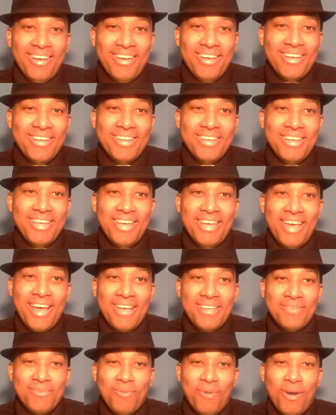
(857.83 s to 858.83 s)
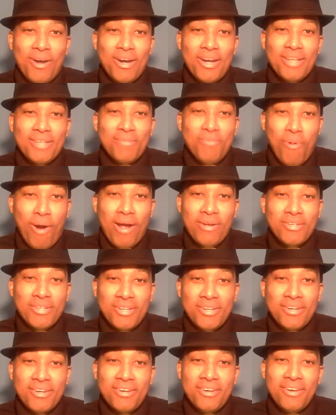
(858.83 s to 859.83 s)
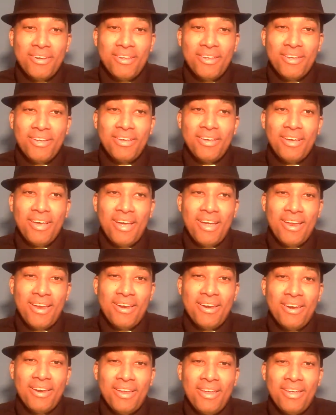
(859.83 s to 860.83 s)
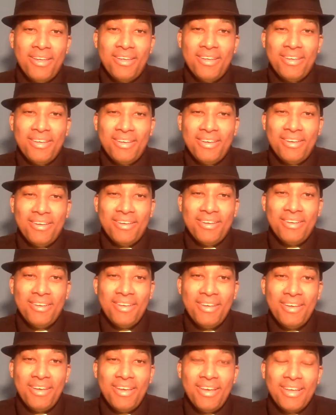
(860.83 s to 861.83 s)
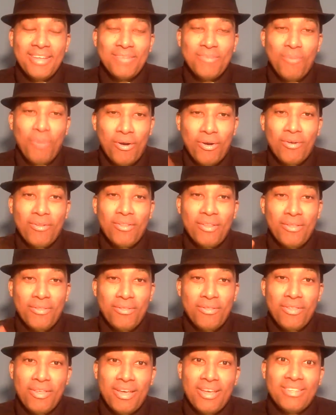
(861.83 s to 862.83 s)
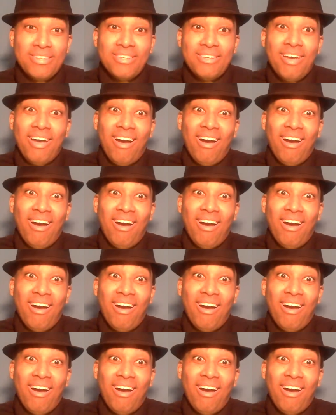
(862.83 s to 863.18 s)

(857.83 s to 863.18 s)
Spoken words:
he has one expression, and it's either this